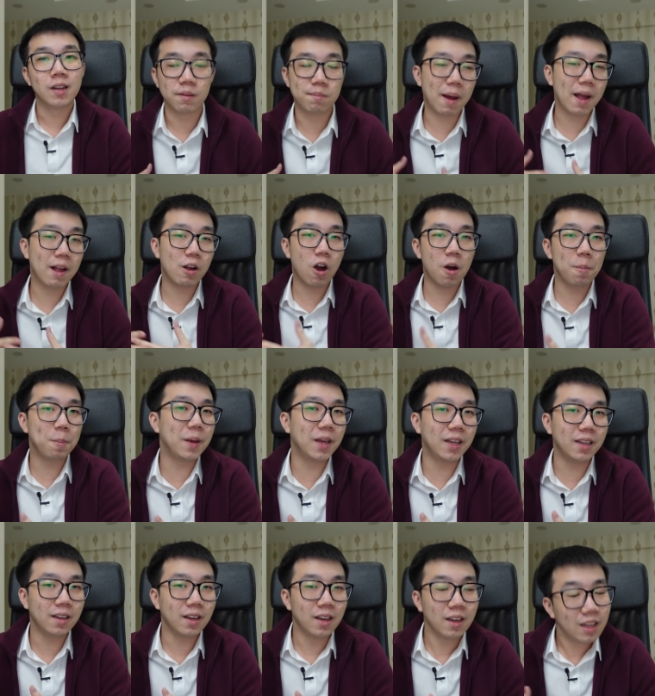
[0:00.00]
By
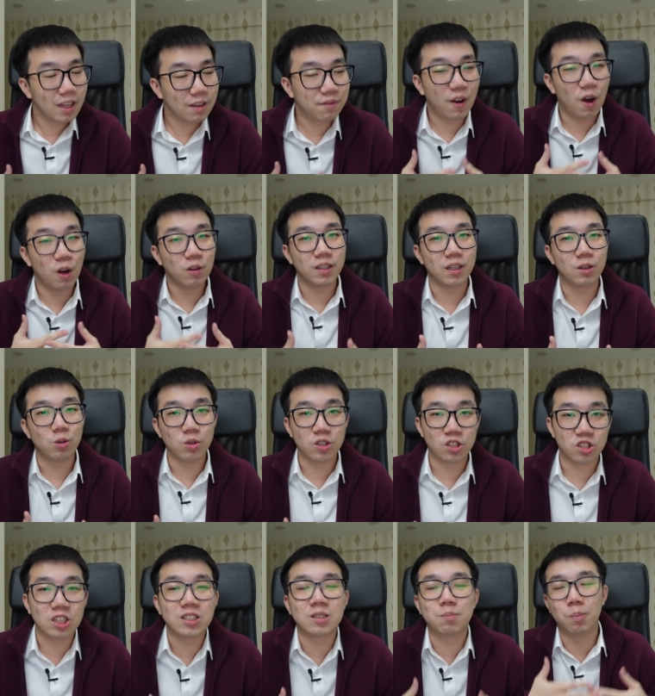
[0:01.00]
copying, if all they do is
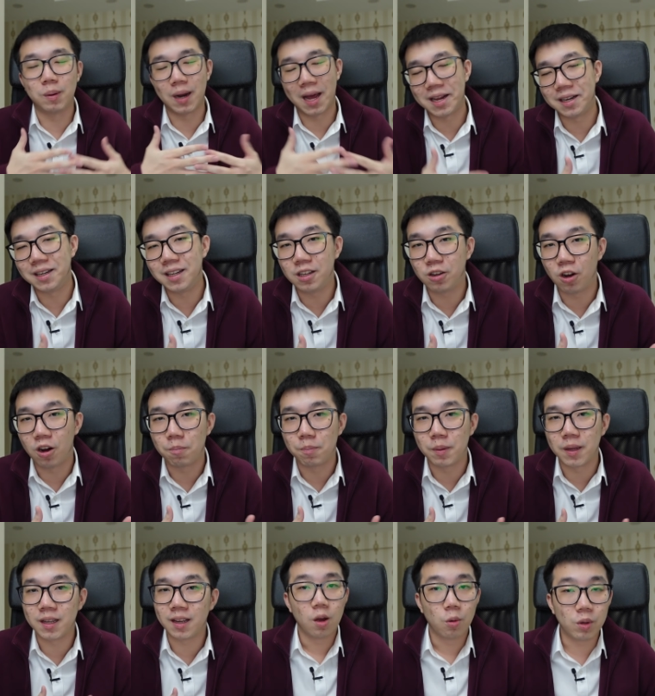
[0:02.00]
just blindly
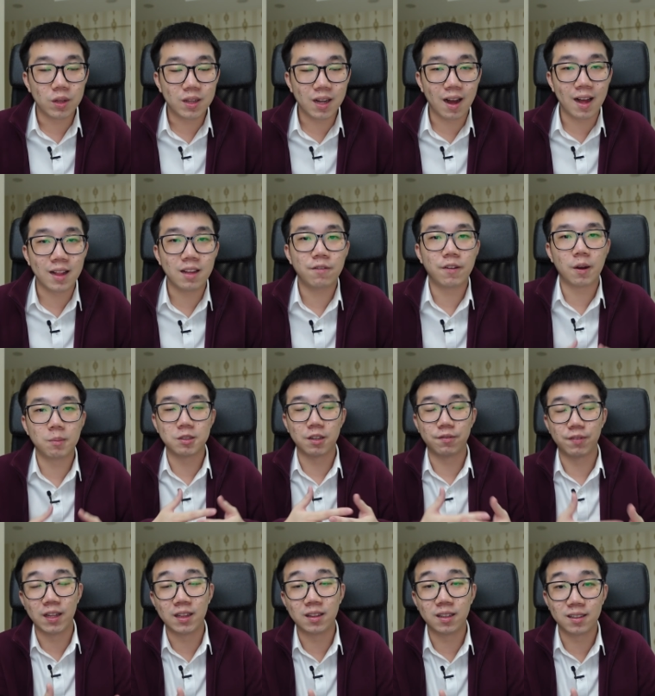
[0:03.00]
copying without any forms
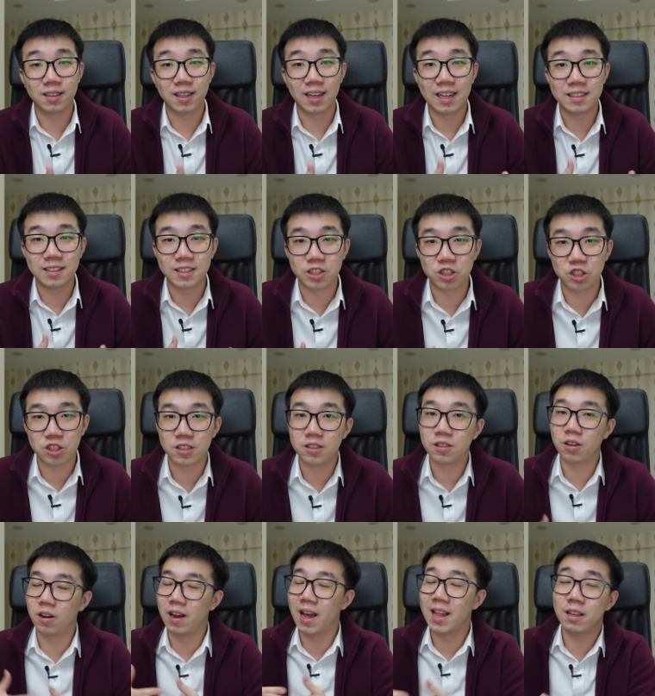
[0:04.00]
of
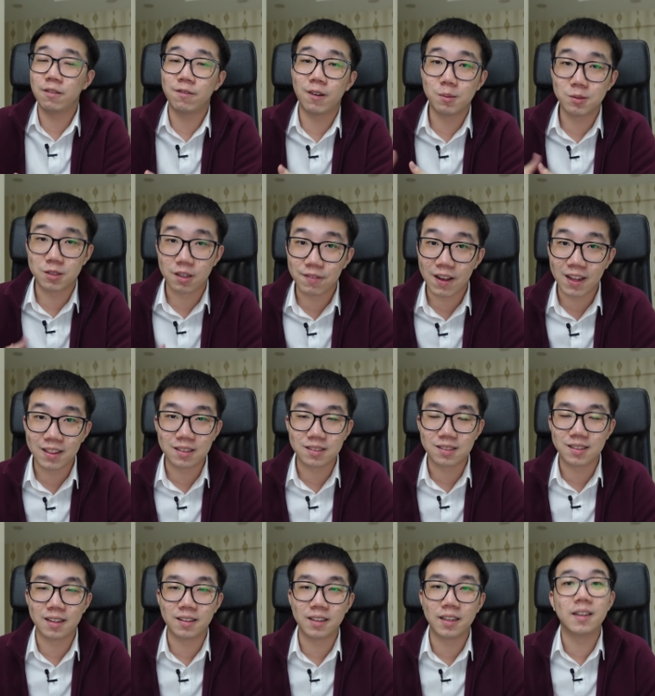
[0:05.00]
internalization or any forms of
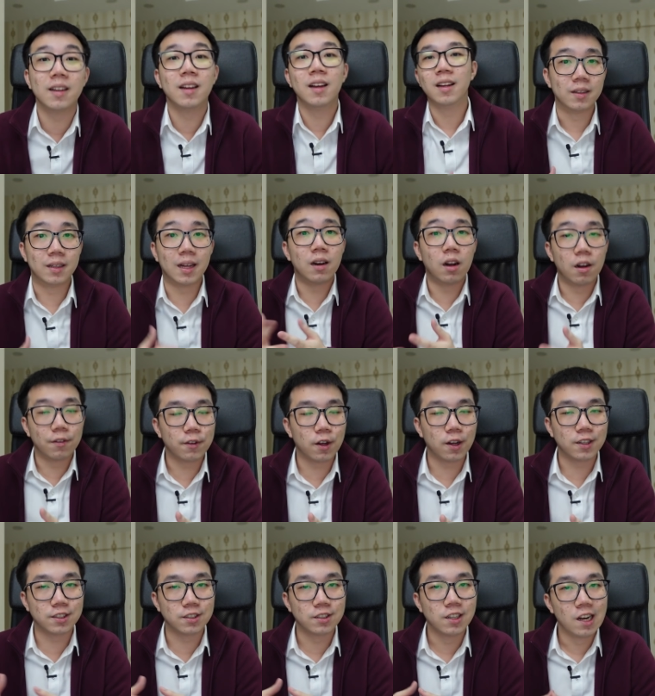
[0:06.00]
understanding, then of
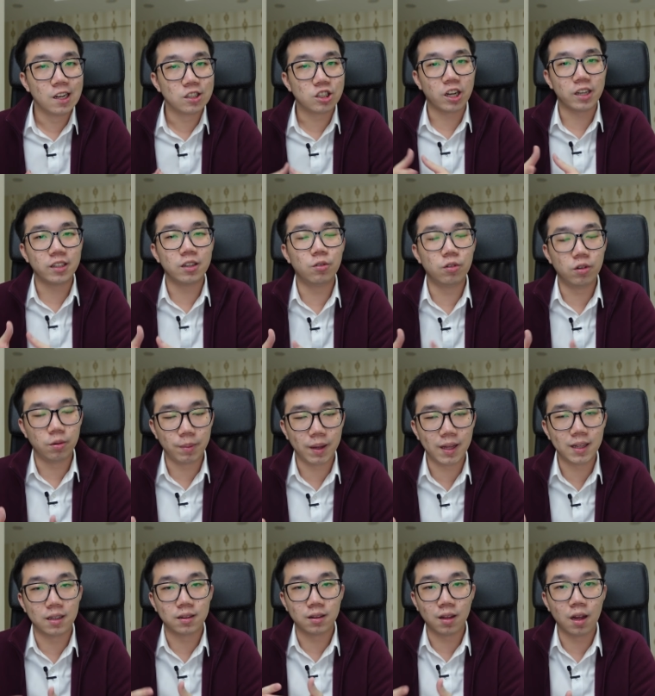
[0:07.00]
course, China will
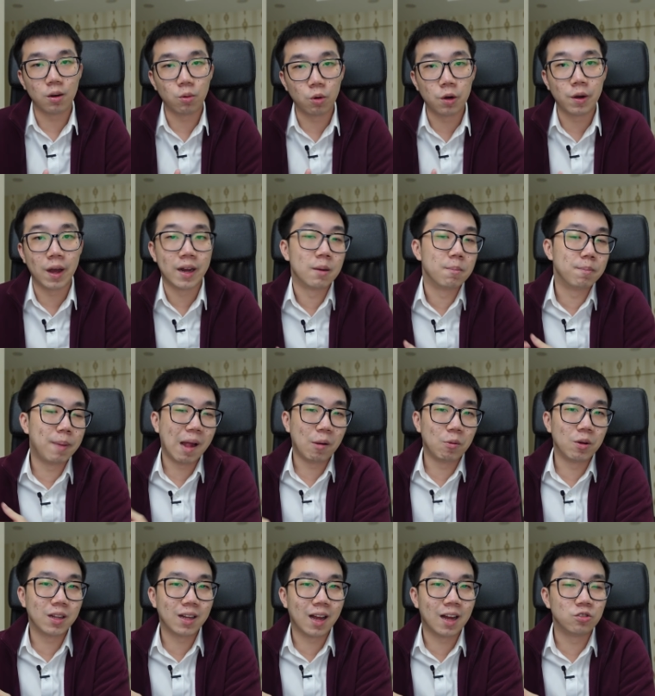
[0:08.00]
remain a third world and a
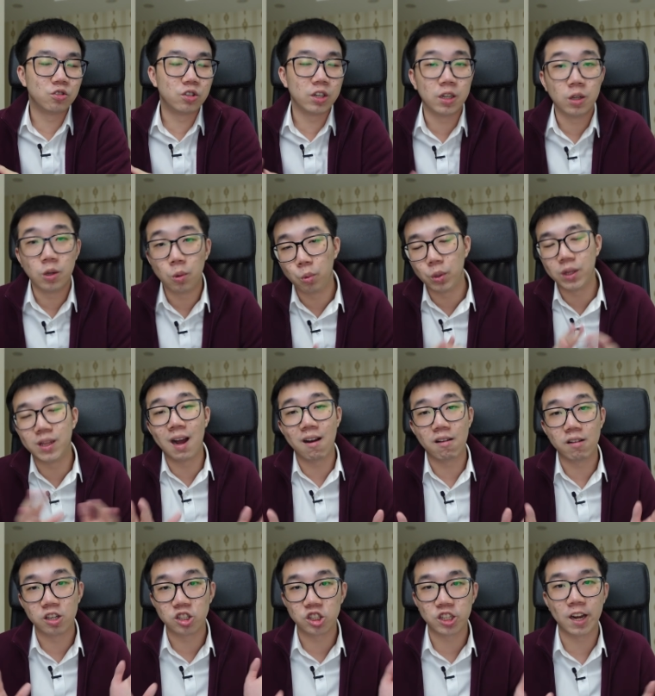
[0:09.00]
backward country
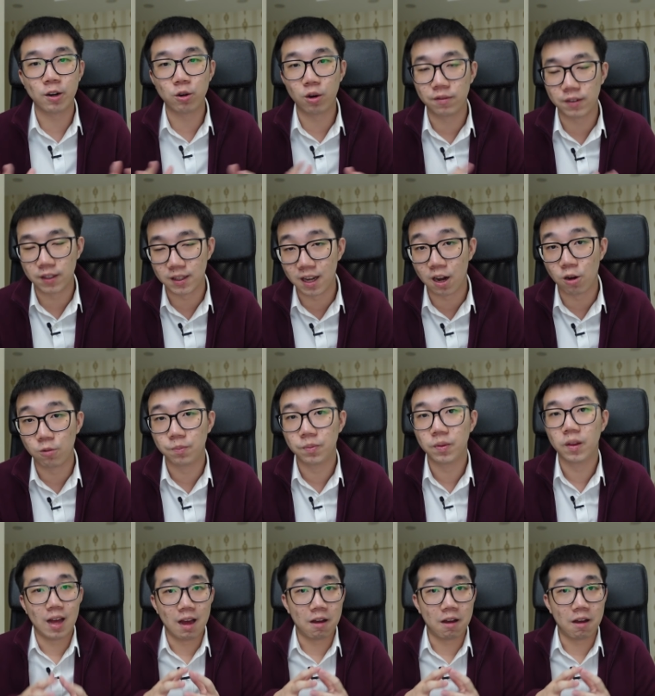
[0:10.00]
without a shadow of a doubt.